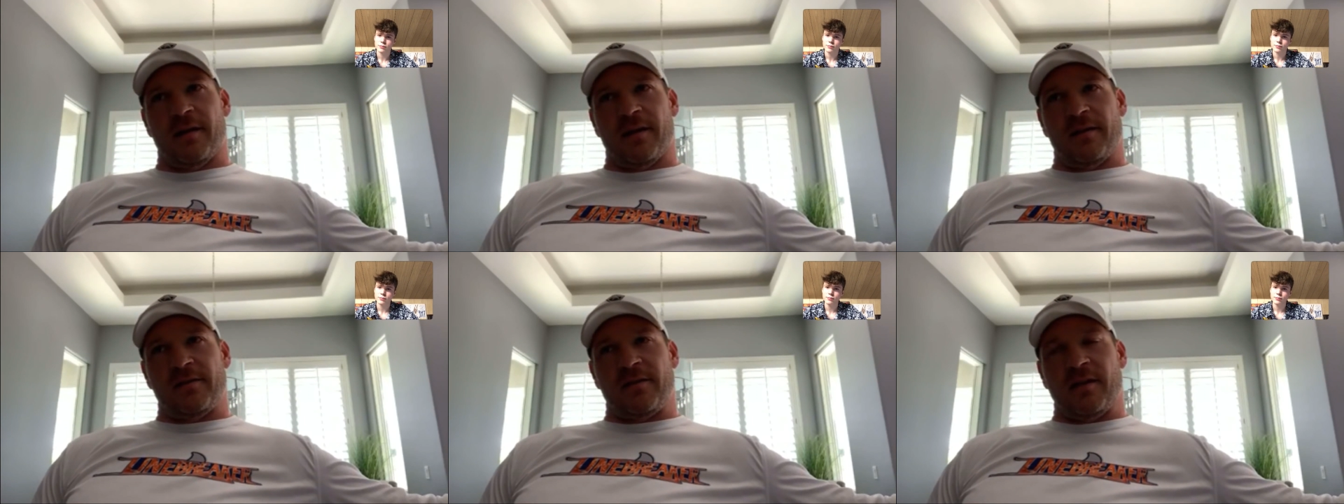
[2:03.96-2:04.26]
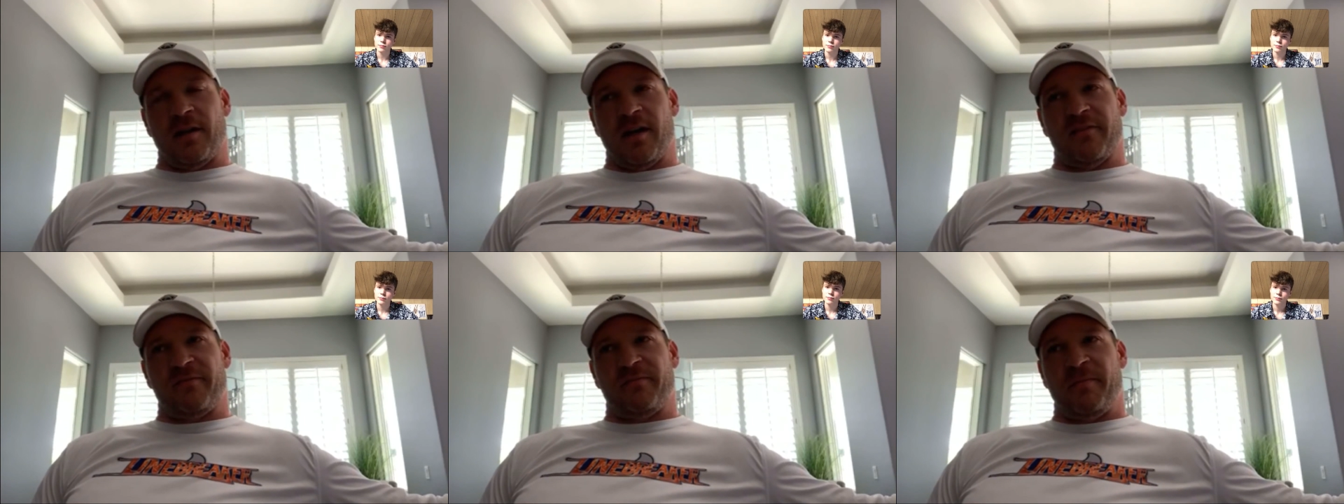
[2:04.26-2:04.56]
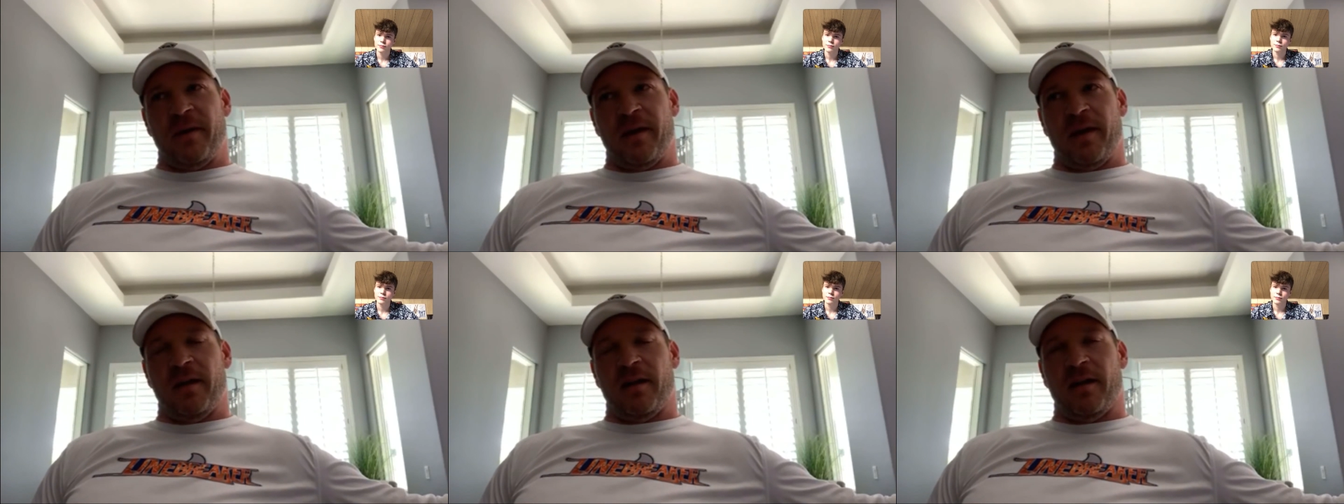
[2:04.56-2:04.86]
That's tough,
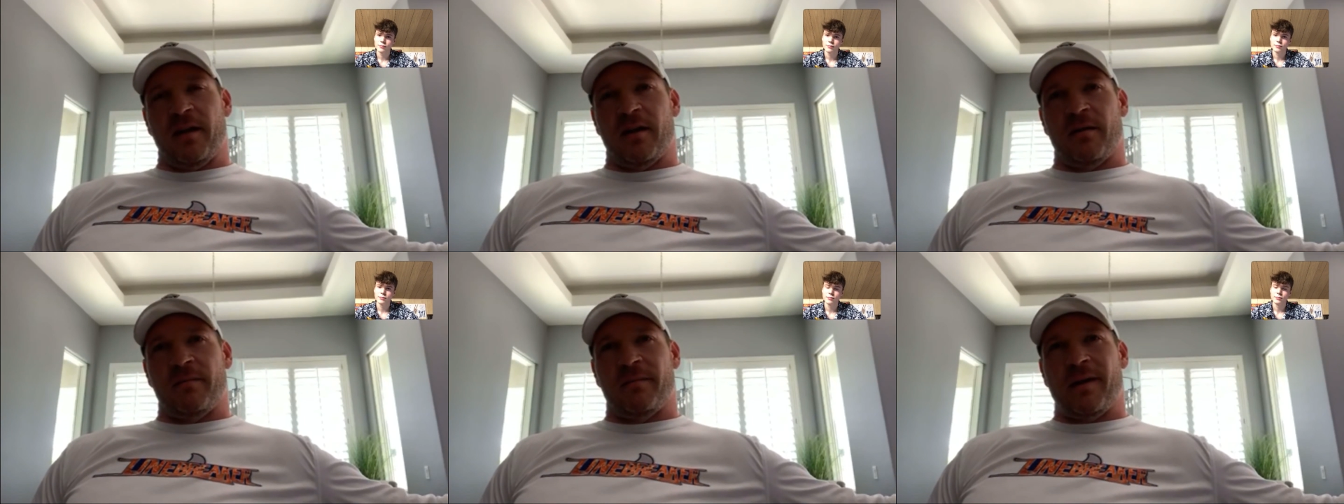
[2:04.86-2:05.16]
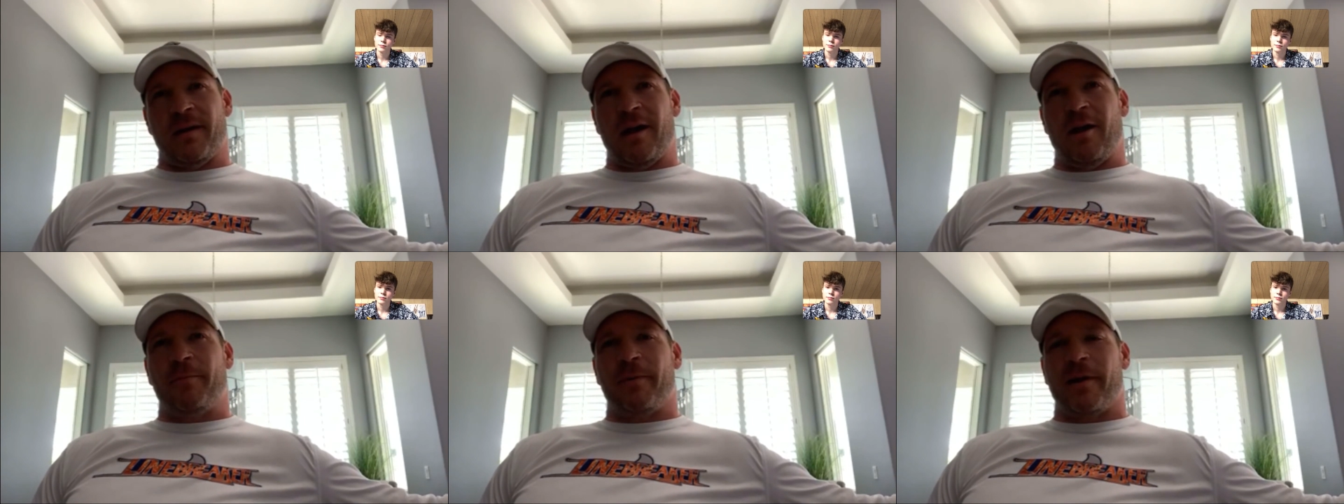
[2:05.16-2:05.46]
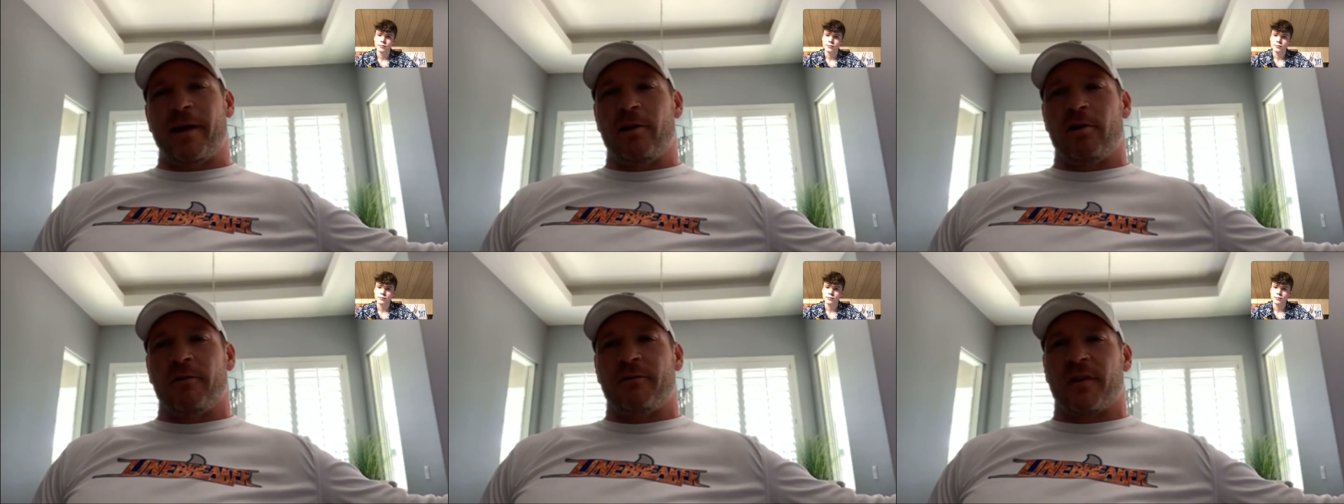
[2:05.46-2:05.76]
man. I'll
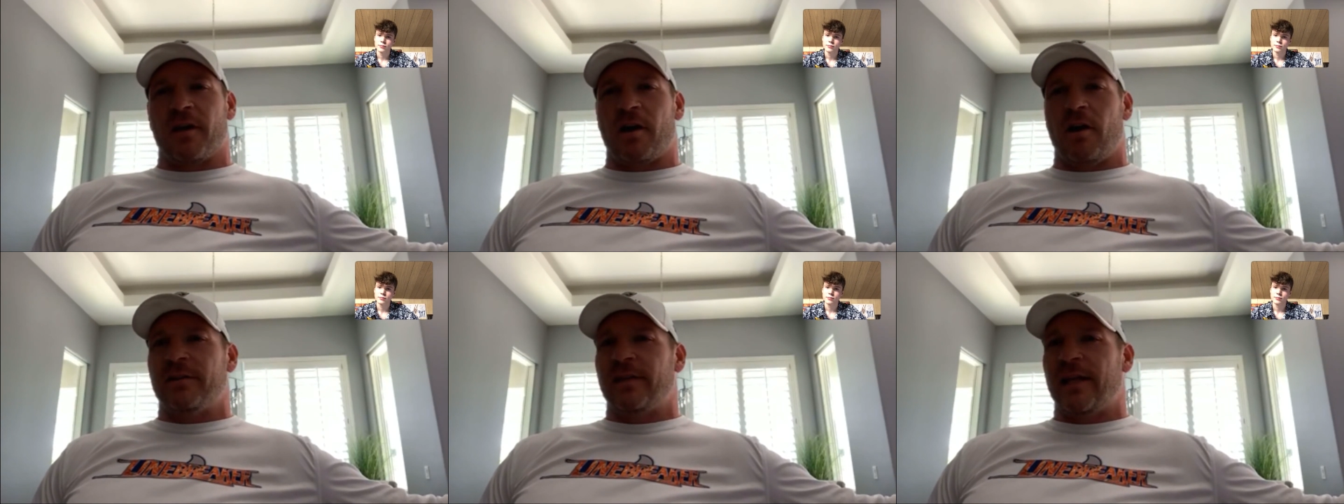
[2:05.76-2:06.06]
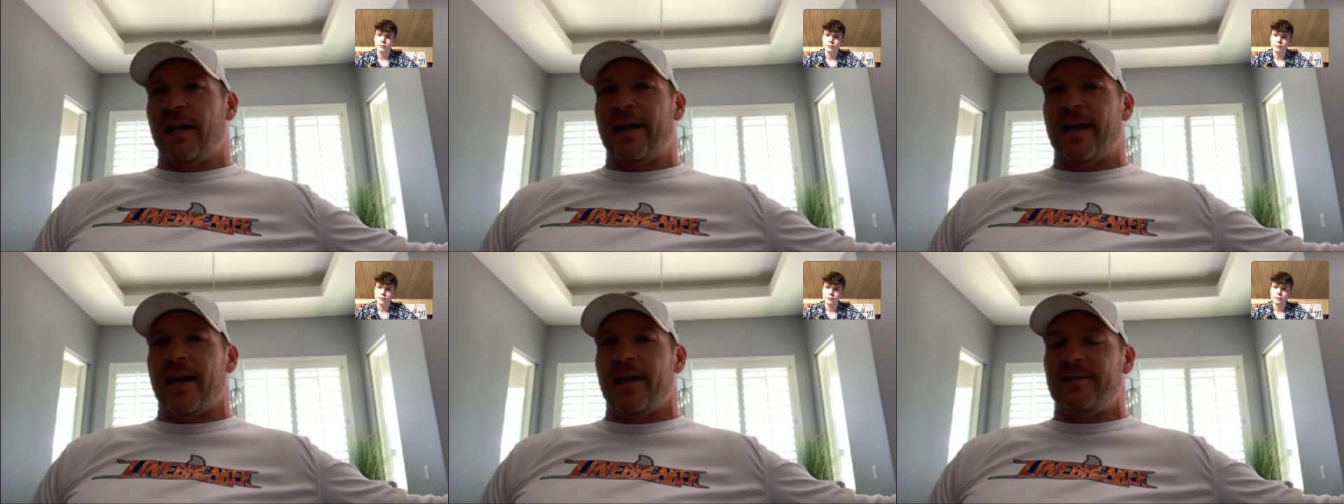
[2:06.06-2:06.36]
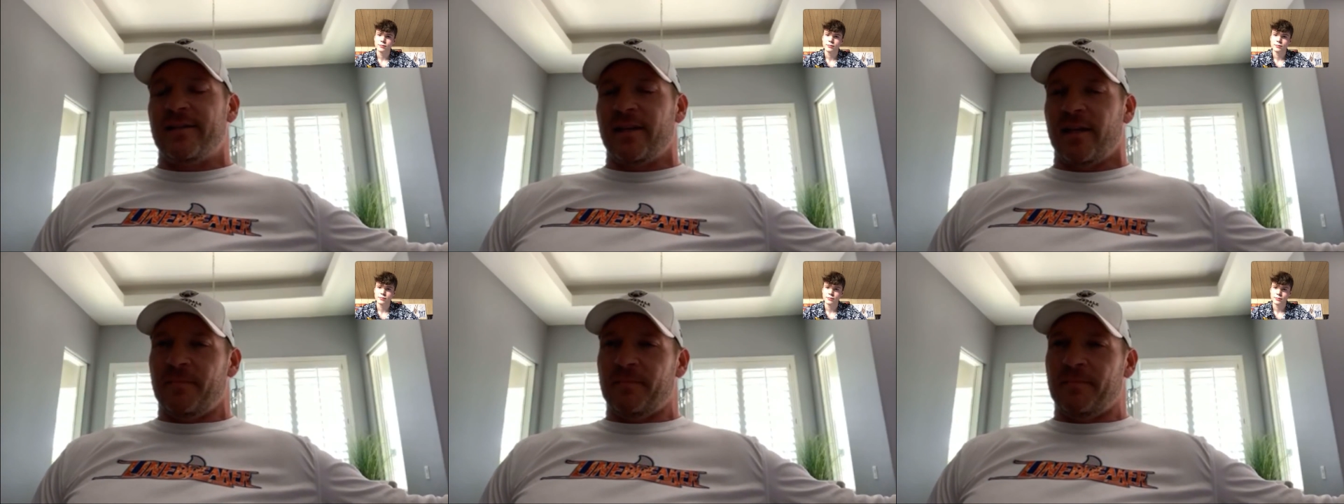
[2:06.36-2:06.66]
probably go for the
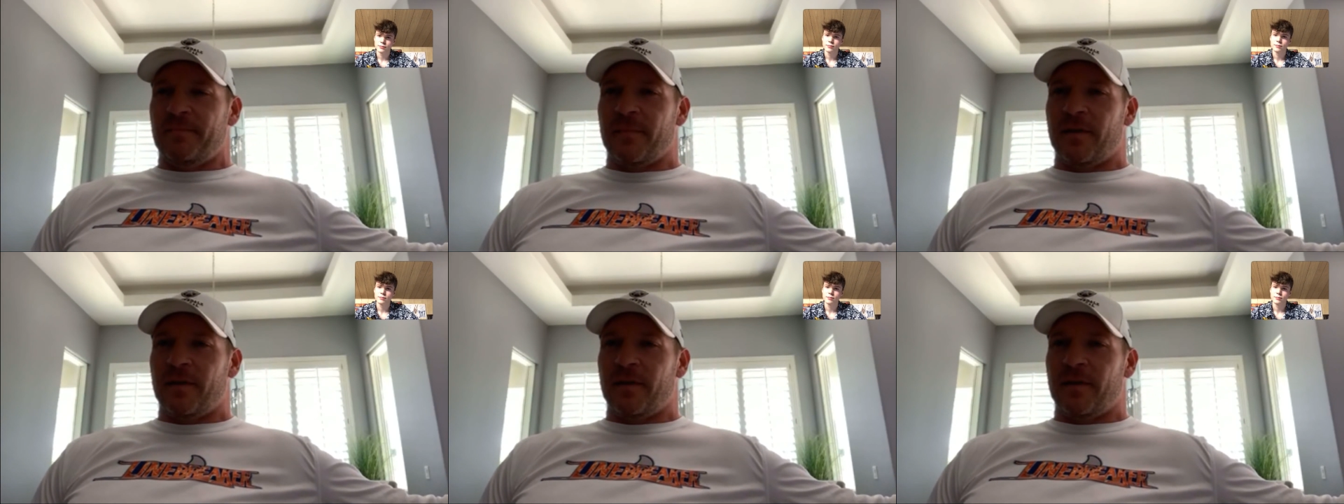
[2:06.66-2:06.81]
all-decade team.